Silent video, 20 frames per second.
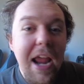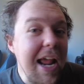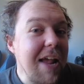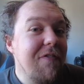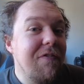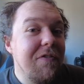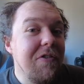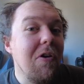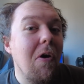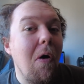
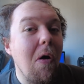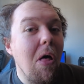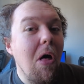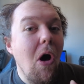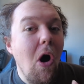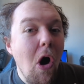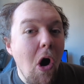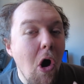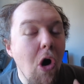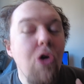if not
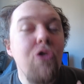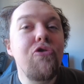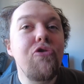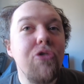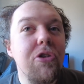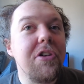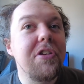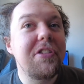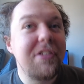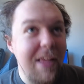
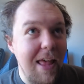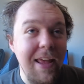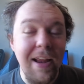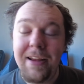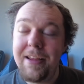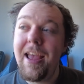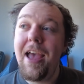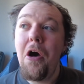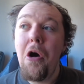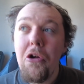hundreds,
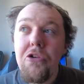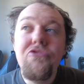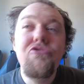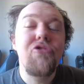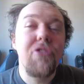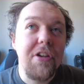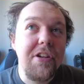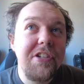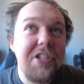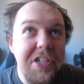
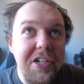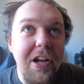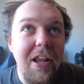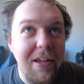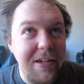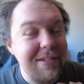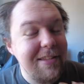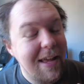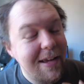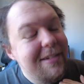hundreds,
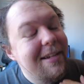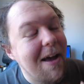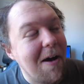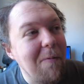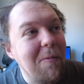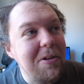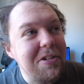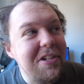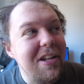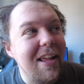because that's
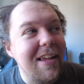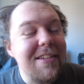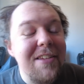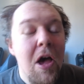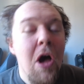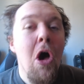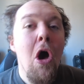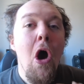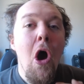how much it is,